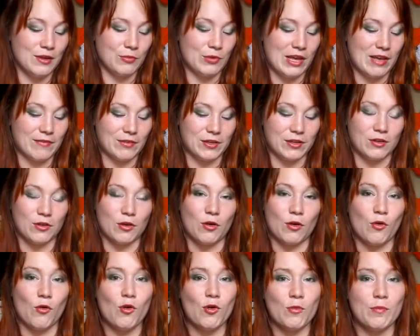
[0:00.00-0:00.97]
We have a
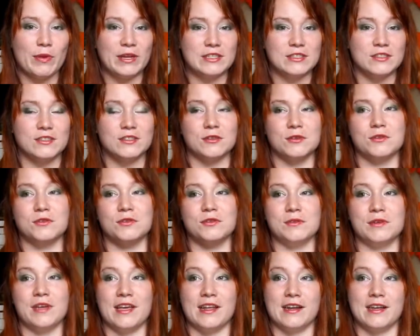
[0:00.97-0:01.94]
whole bunch to go
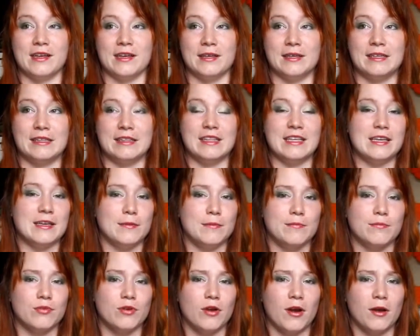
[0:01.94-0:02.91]
through, and I think
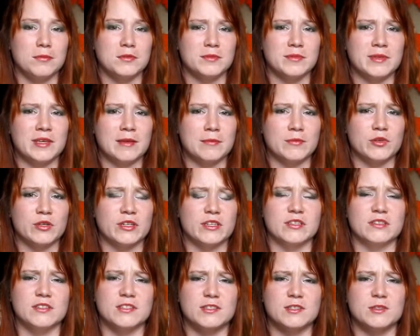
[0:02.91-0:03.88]
probably I'm going
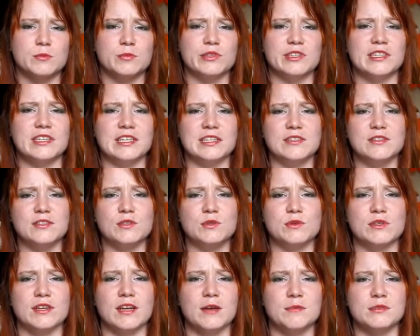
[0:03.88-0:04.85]
to split it
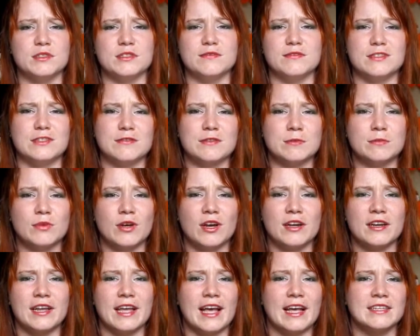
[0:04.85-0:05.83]
into a couple of different
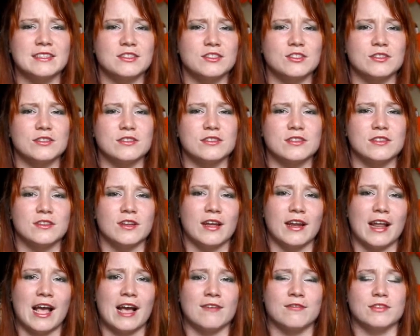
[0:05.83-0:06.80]
podcasts just to
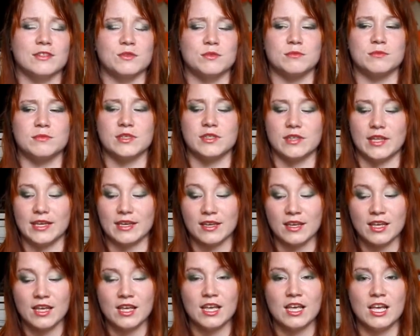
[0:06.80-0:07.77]
not have this one be
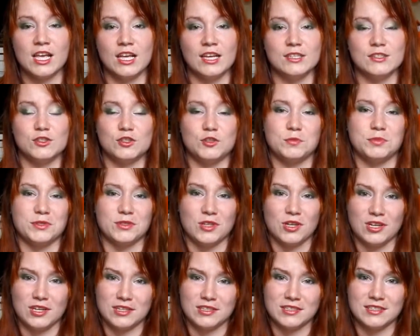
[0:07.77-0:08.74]
like super
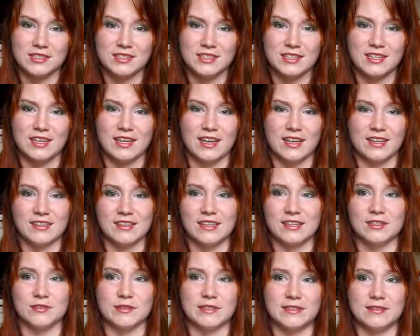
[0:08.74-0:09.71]
long and
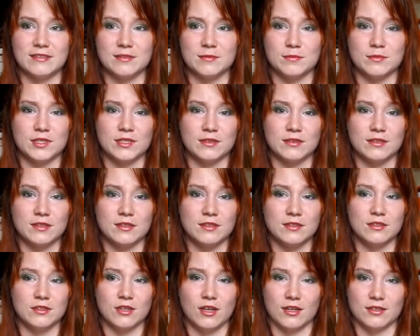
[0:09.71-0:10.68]
then the rest of them be
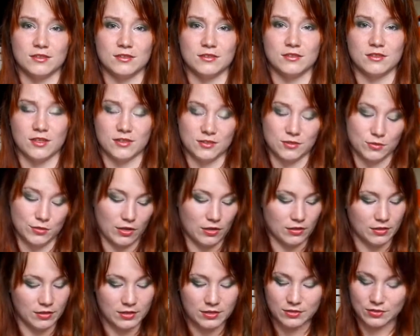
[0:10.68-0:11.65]
not so
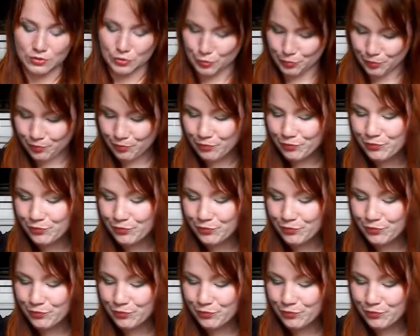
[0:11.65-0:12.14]
long. So,